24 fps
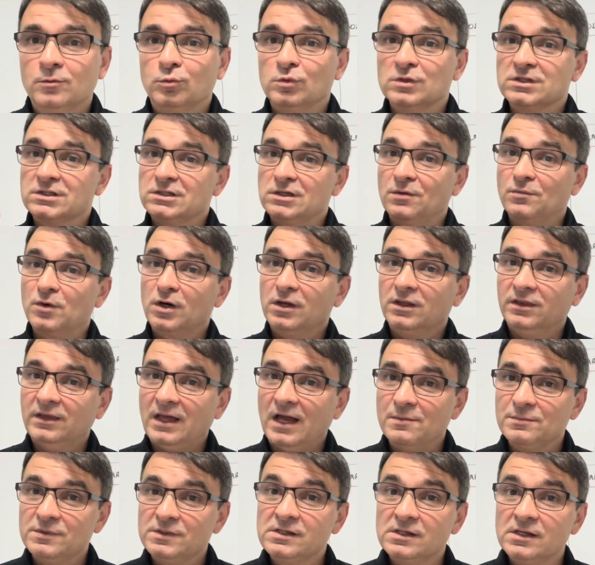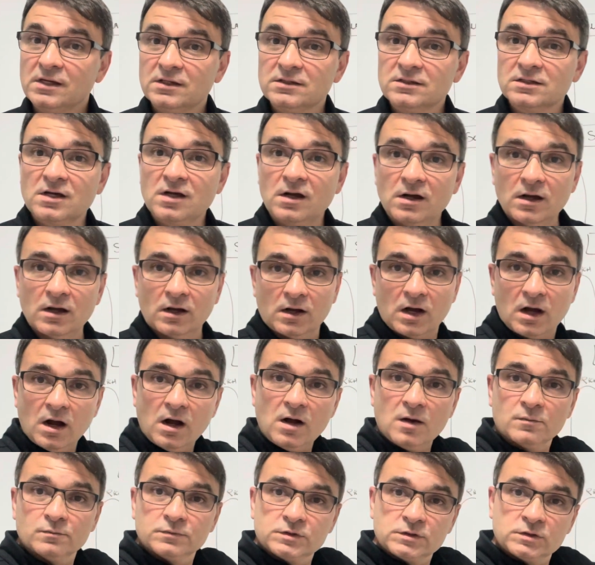When summertime
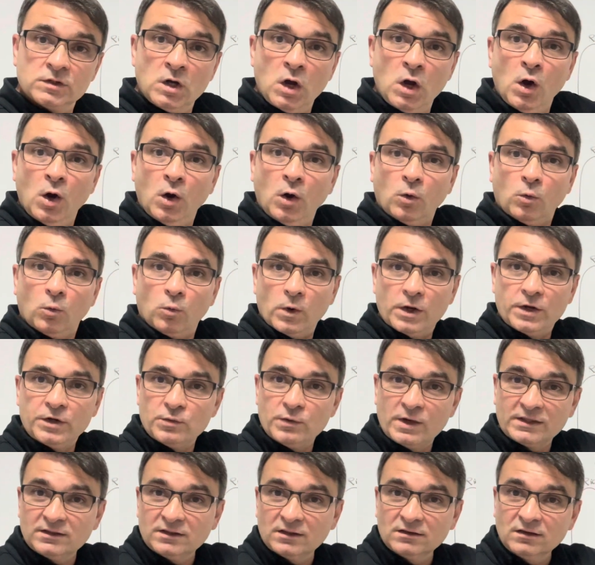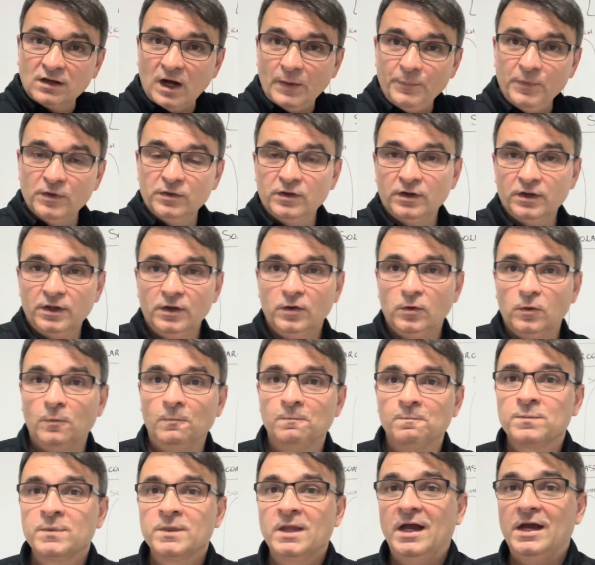comes, when you're at the top of the hill
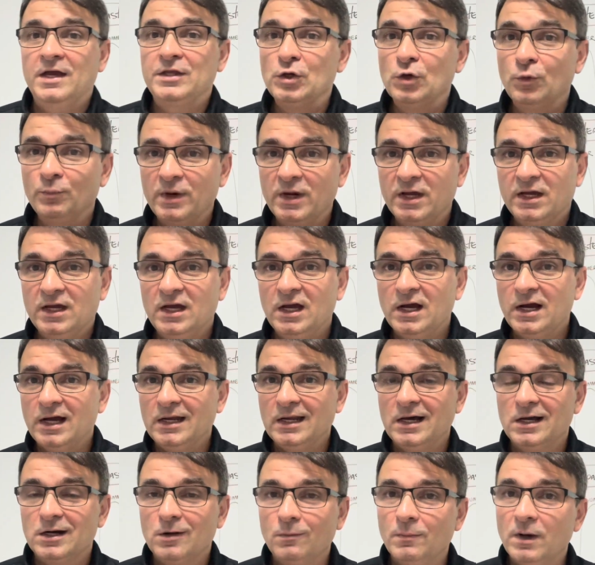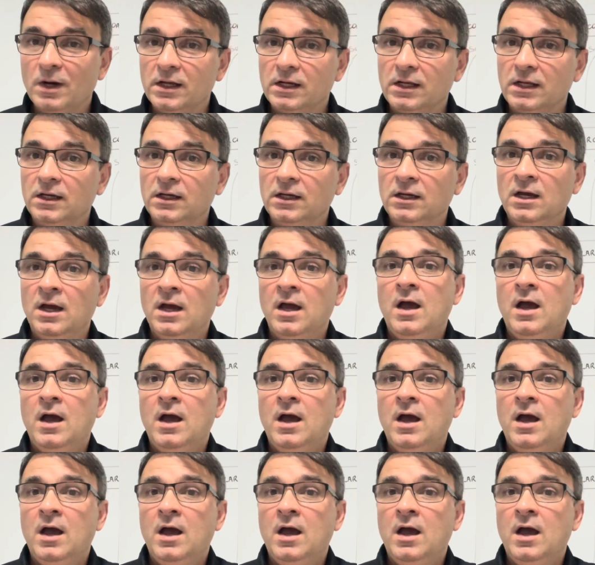and you're making a lot of money,